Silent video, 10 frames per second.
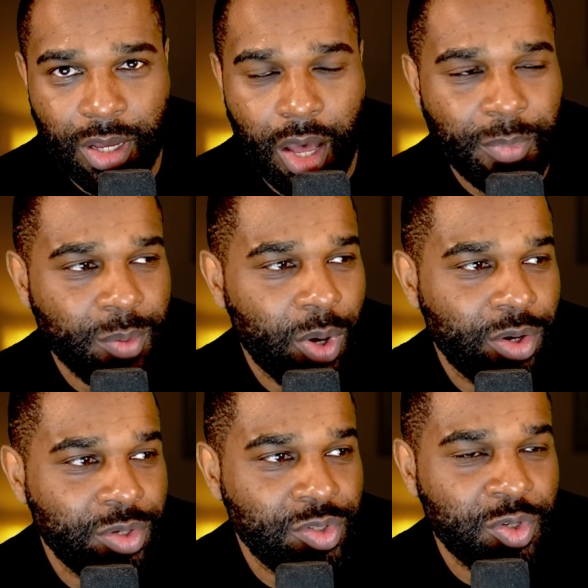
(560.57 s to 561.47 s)
I mean, well,
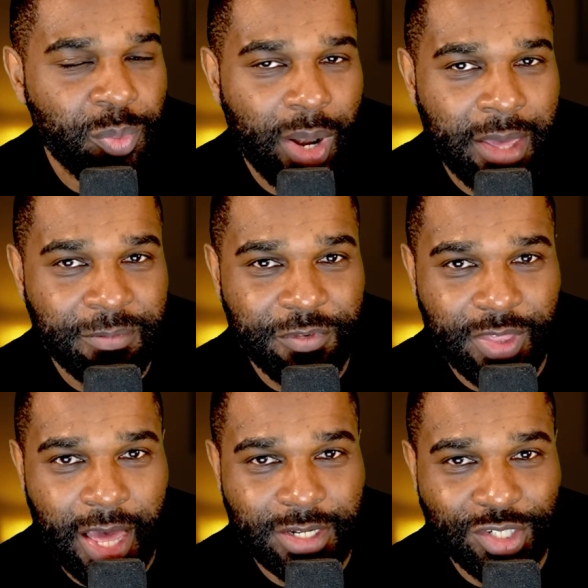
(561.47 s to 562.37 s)
who do you blame for
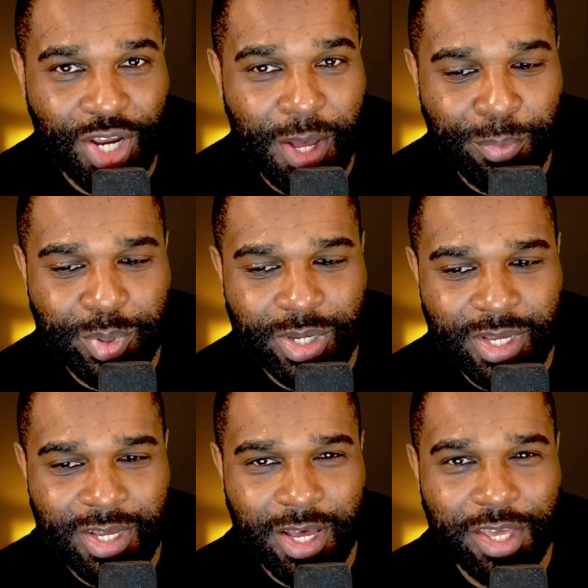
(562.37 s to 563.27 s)
that, chap?
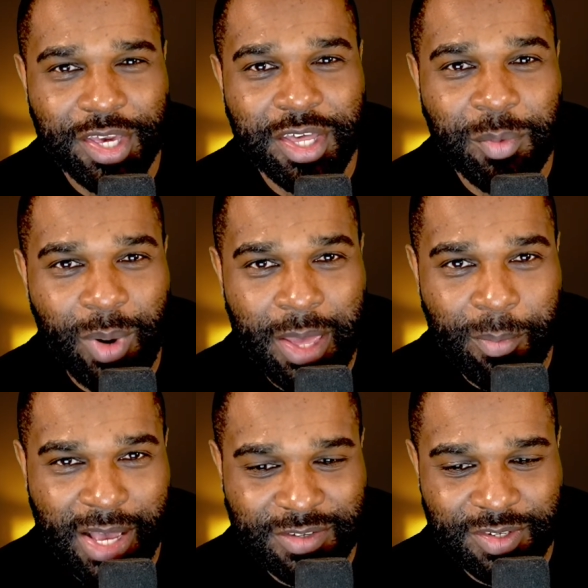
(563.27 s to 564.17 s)
Are you going to blame
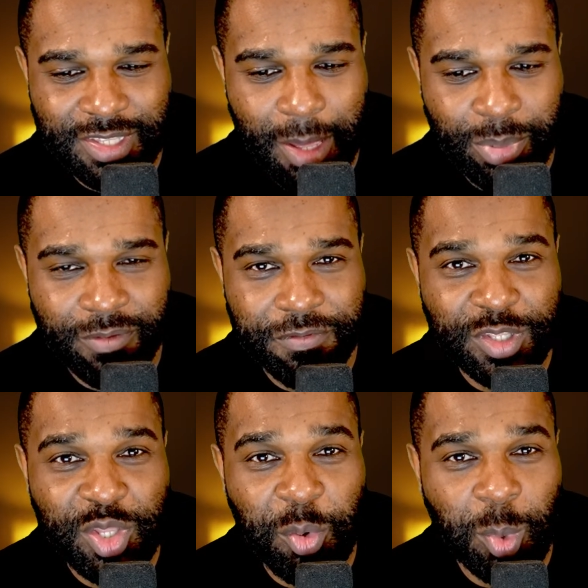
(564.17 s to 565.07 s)
Max Verstappen for
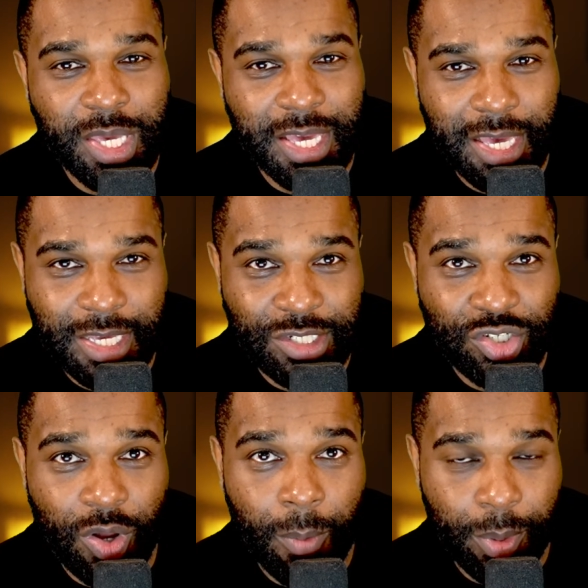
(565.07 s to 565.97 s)
doing his
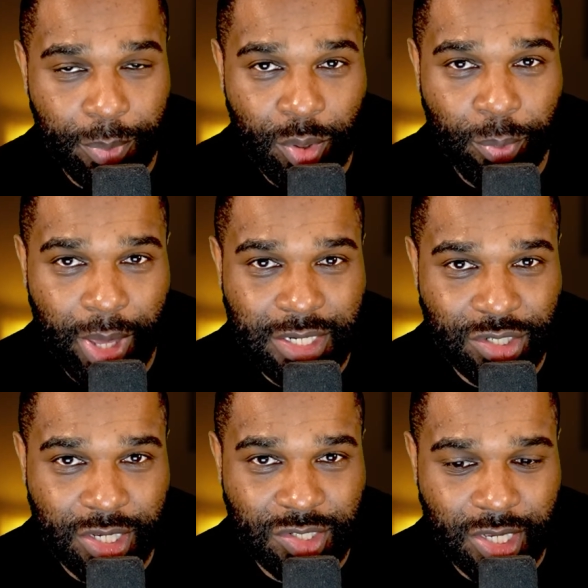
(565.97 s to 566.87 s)
job, Bill
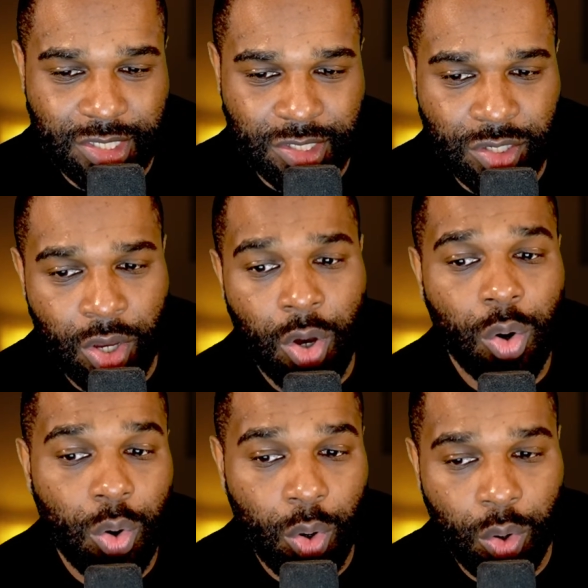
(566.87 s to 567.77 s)
Belichick settings?
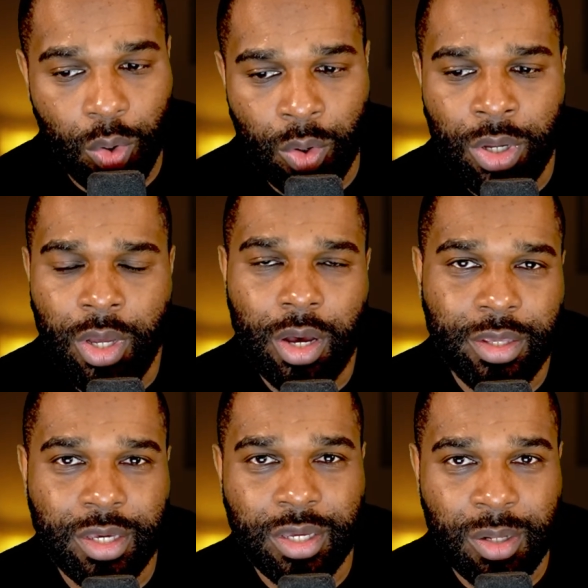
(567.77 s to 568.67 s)
Or are
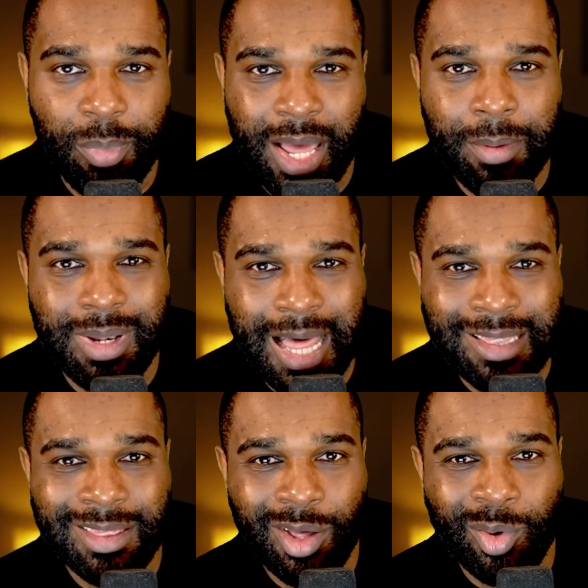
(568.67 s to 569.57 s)
you going to blame
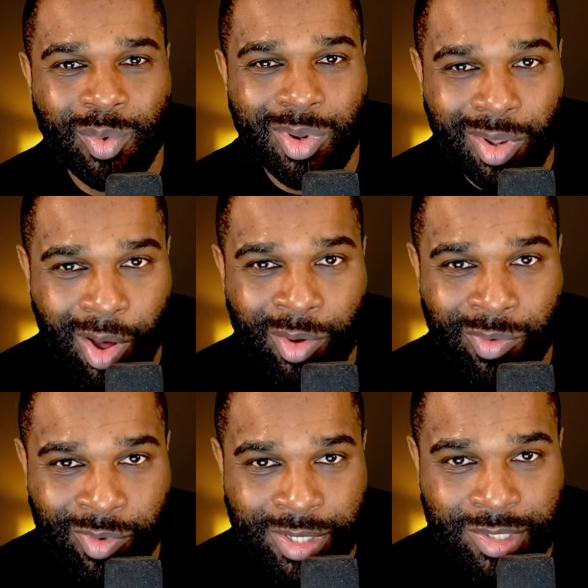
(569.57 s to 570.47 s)
Lando
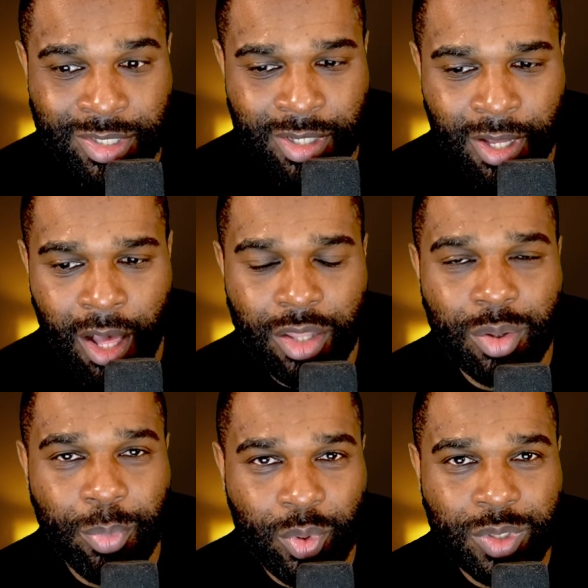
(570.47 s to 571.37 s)
Norris and
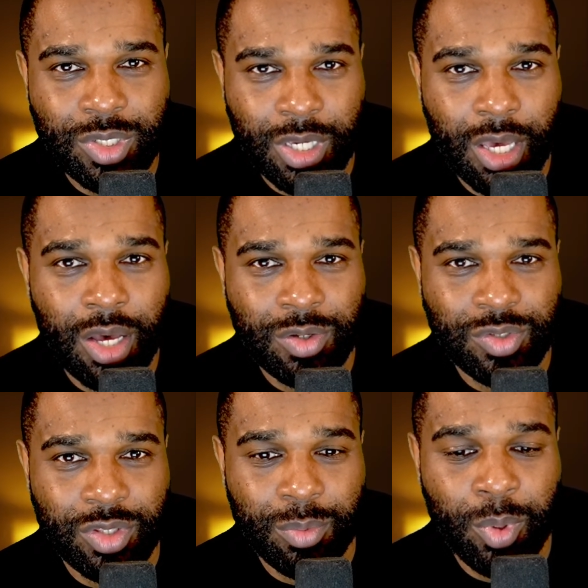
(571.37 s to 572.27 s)
the boys and
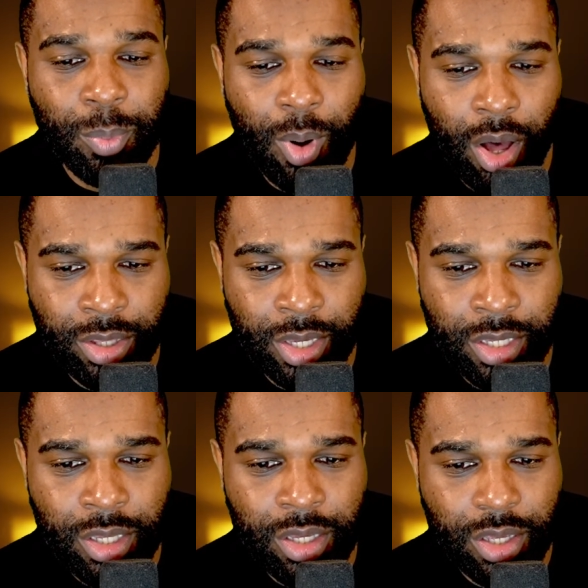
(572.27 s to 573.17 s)
girls at the papaya
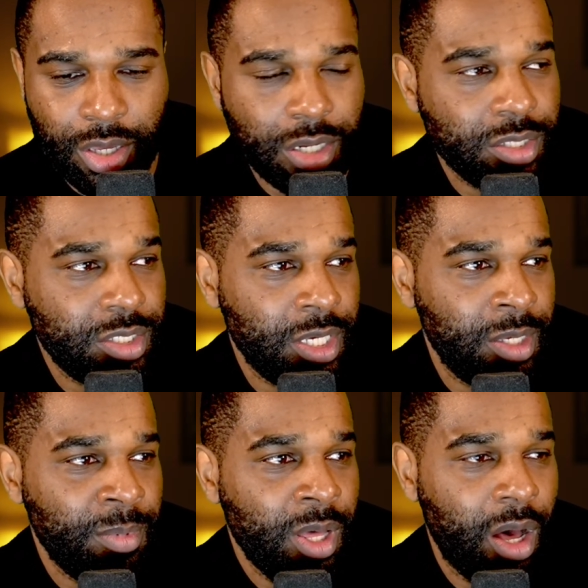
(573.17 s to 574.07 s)
coloured
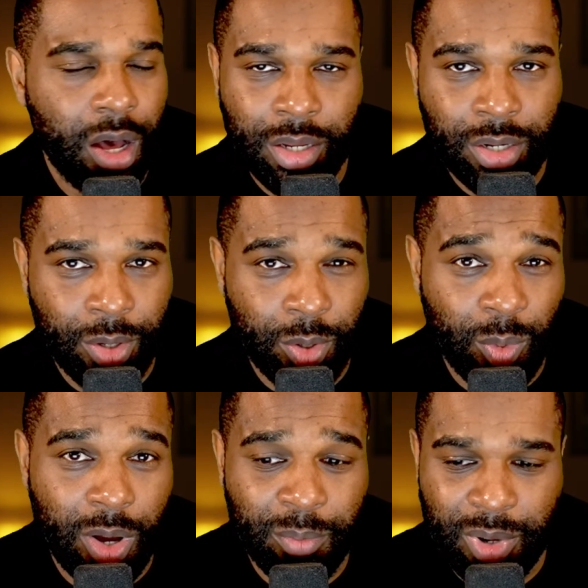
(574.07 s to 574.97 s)
team? I know
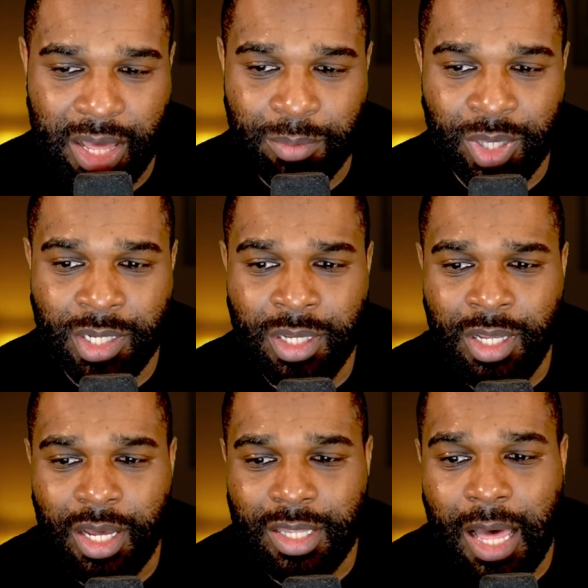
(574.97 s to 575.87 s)
who I'm blaming,
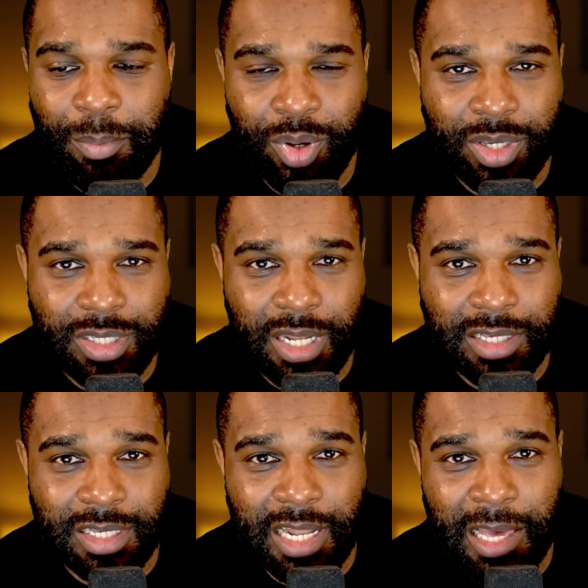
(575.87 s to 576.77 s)
and that person
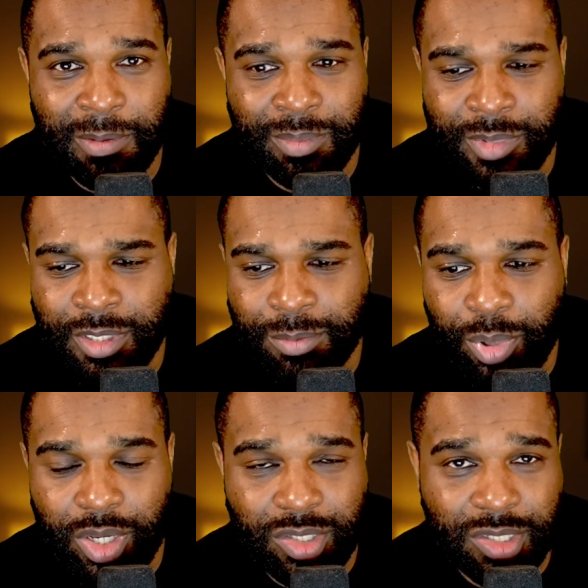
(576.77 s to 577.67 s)
has a name.
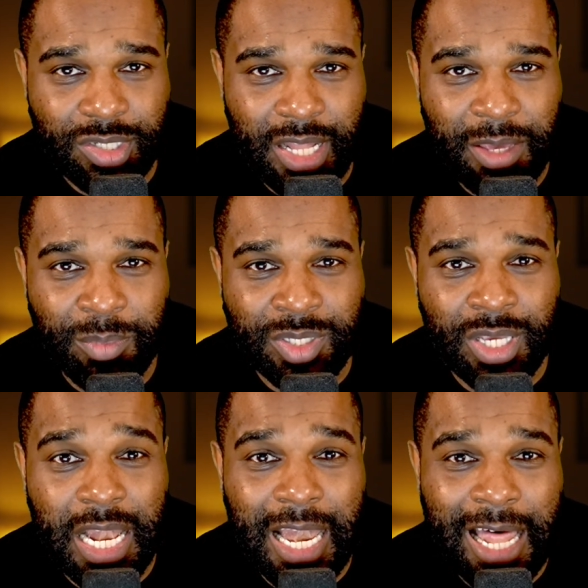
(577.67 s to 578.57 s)
Person's name is
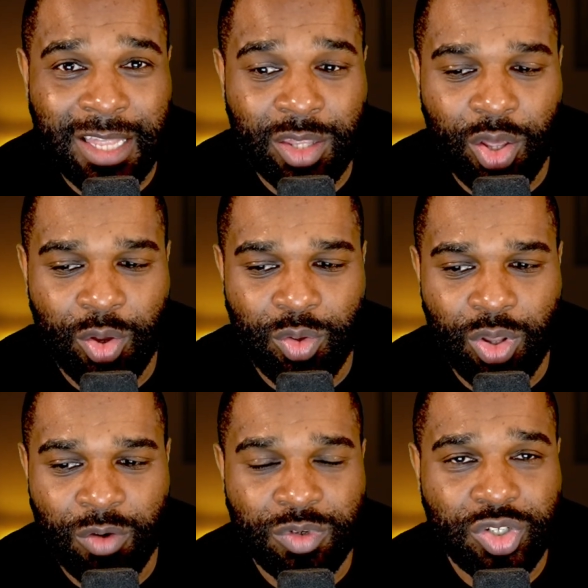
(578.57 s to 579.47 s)
Lando
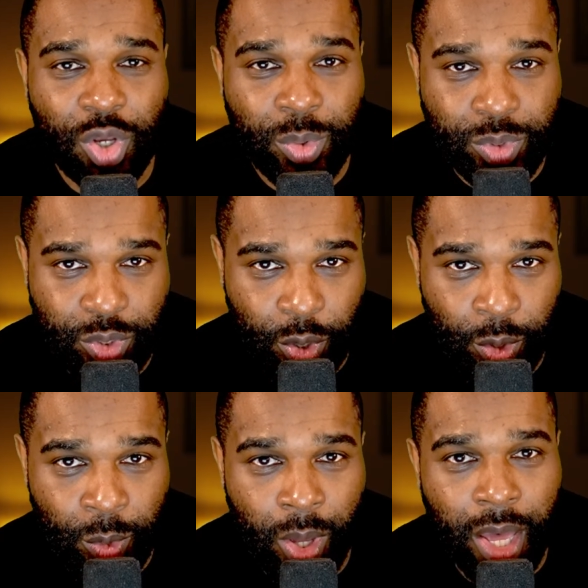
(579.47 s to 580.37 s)
Norris. So
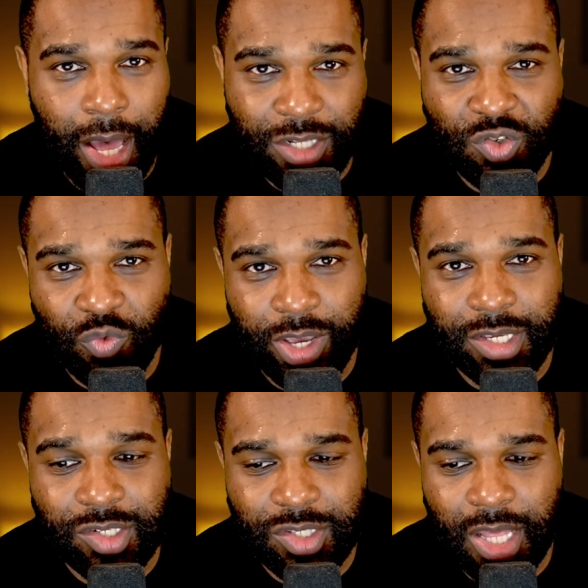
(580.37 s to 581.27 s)
too Andrea
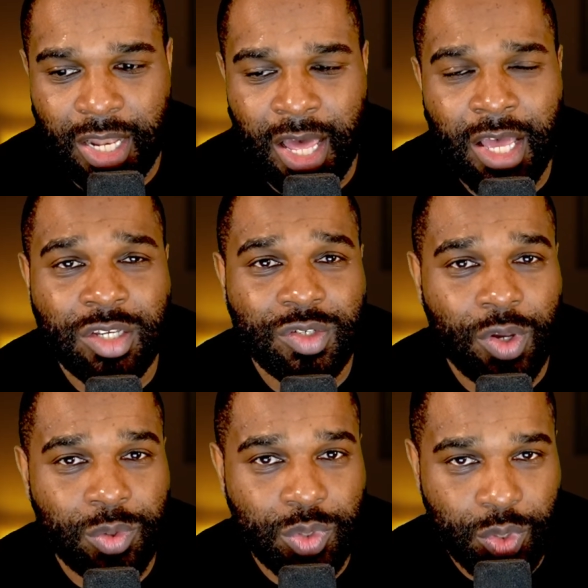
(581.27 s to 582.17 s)
Stella.
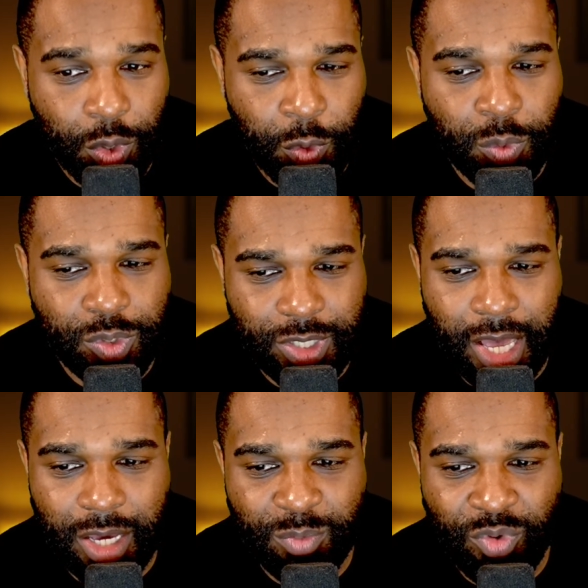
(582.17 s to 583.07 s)
So too
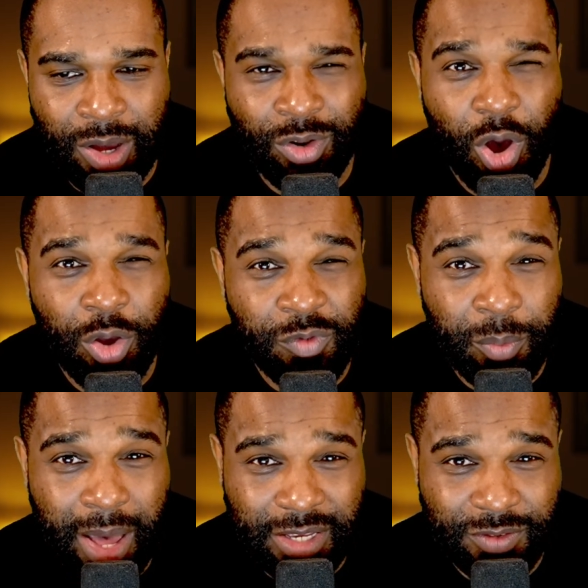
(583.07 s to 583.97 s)
Zach Brown over
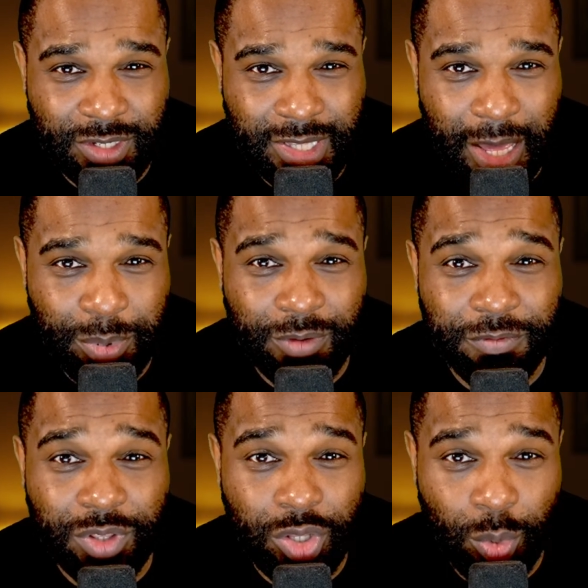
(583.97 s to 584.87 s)
Max Verstappen
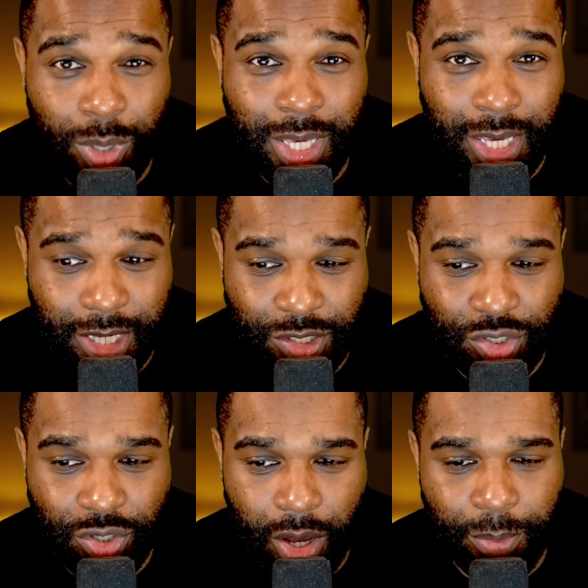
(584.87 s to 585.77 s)
for doing his
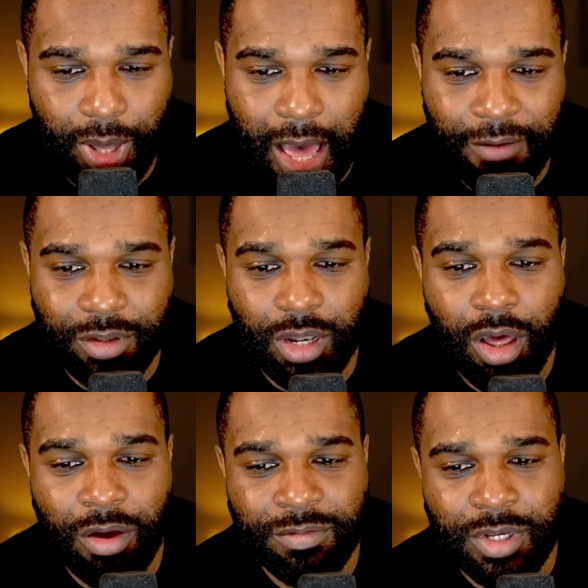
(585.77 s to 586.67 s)
job. Have a
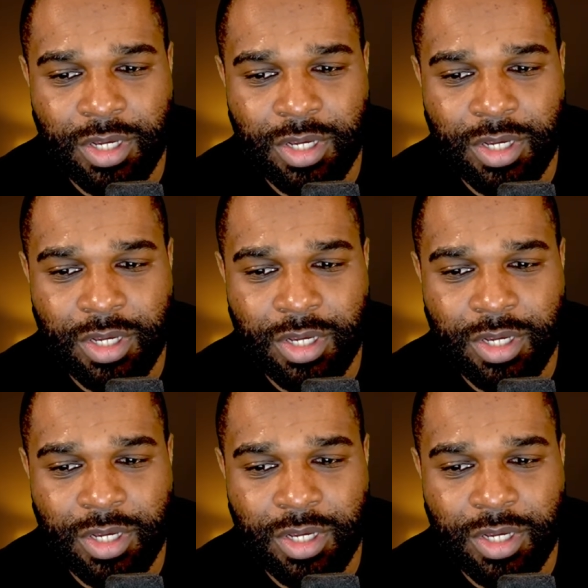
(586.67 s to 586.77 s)
laugh.